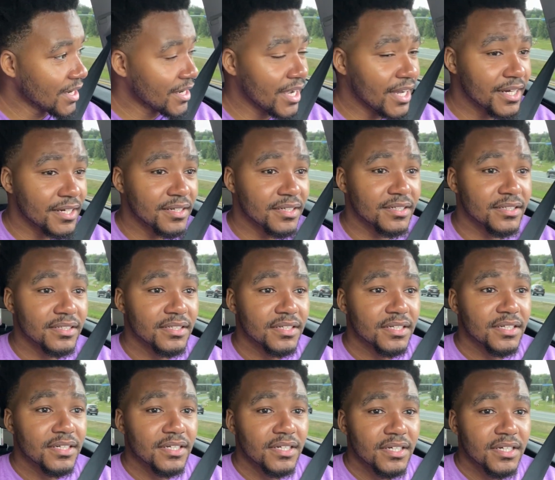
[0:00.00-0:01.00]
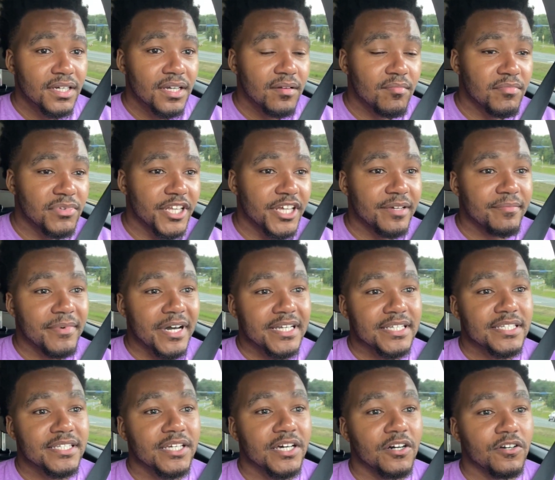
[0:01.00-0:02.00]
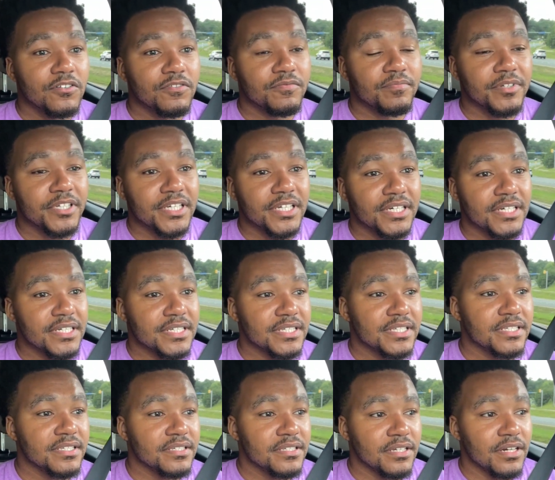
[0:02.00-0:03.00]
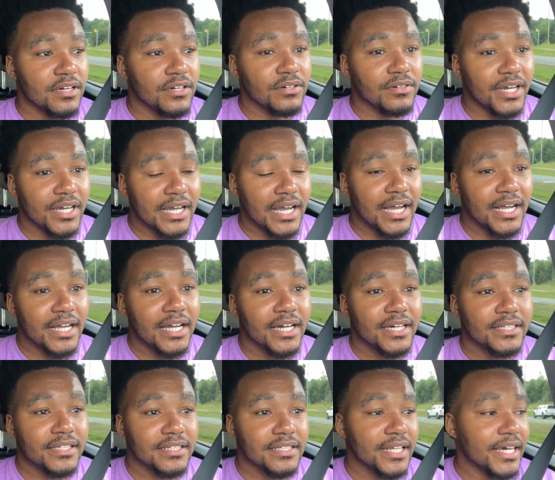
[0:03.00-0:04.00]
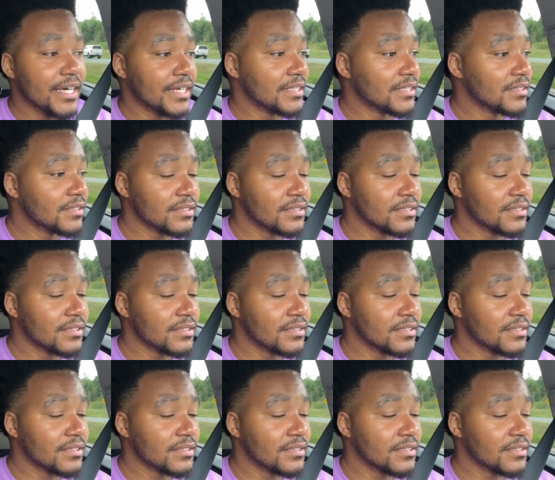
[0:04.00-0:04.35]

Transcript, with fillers: I kind of blame myself because, you know, I, I kind of let